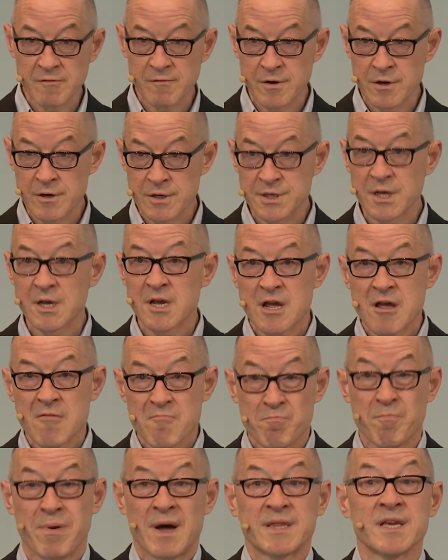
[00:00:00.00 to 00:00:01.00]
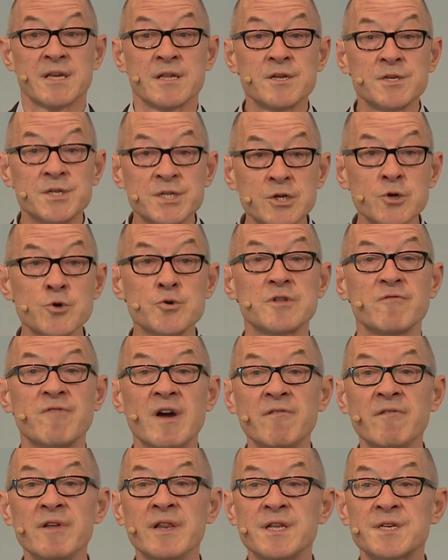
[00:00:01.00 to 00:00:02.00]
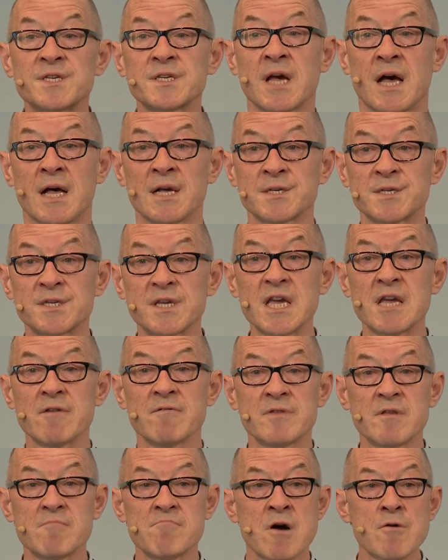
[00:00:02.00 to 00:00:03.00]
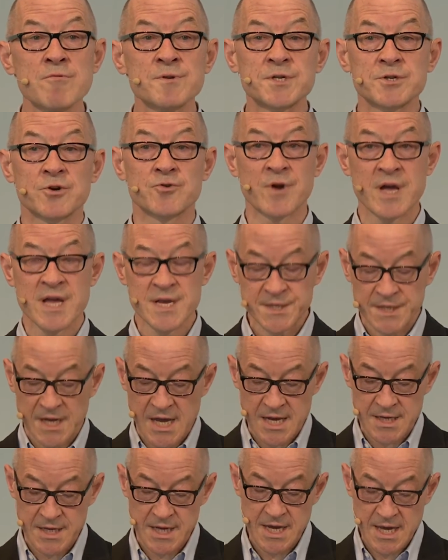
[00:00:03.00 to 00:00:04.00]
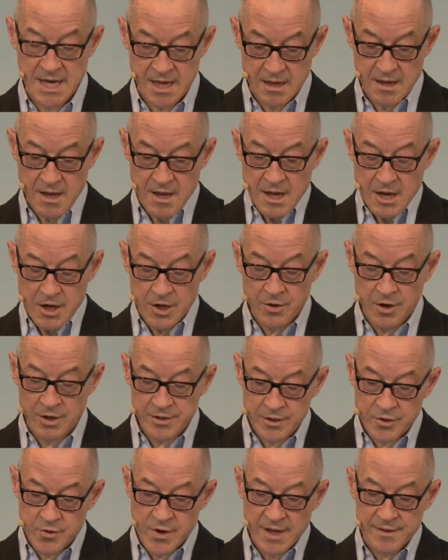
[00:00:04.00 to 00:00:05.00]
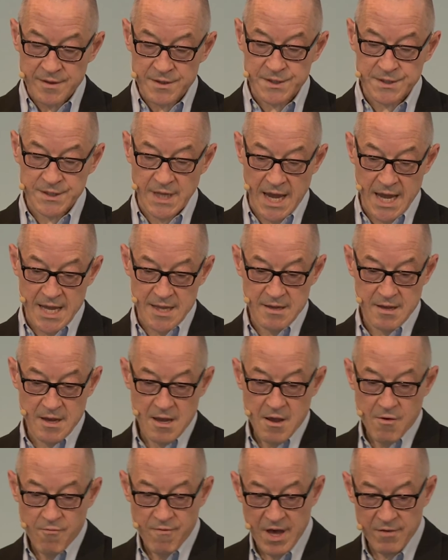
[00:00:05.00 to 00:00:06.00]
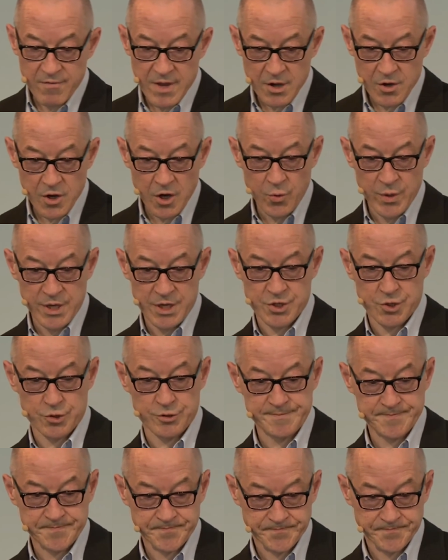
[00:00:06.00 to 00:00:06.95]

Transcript: world, but it is good when we discuss even the most crazy idea in order to understand where we are going to.